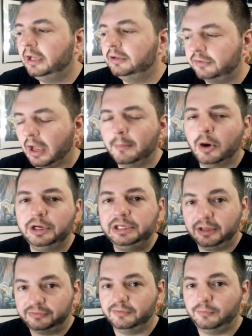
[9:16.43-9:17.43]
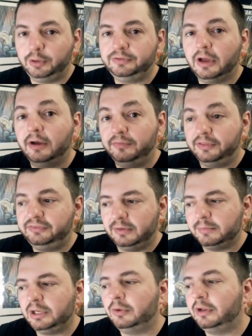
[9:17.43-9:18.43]
Tom Hardy does the voice of the
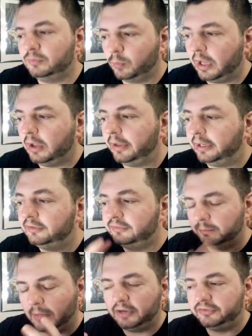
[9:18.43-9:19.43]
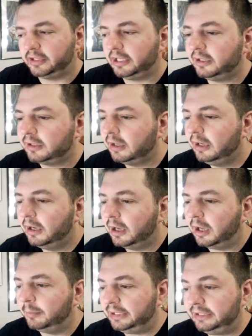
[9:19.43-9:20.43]
symbiote as well, and it's modulated,
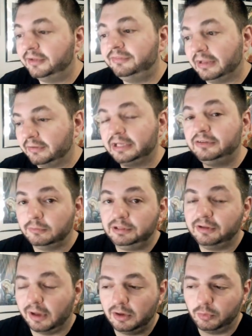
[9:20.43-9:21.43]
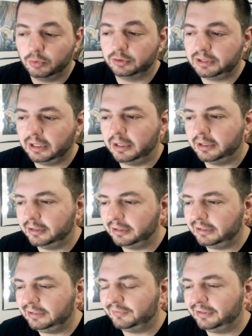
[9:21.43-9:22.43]
but he does sound like Tony Todd or
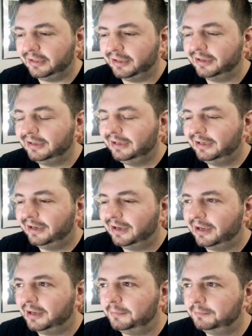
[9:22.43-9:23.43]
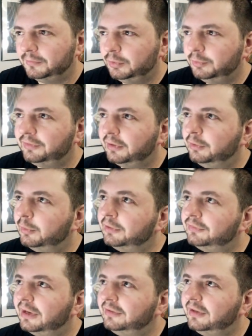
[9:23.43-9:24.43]
even who
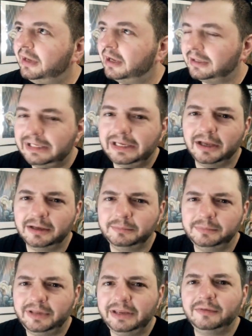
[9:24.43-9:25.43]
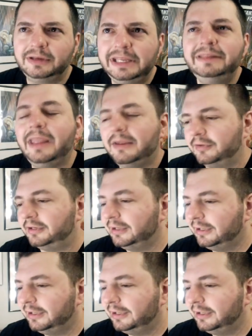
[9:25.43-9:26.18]
else did I say? Keith David.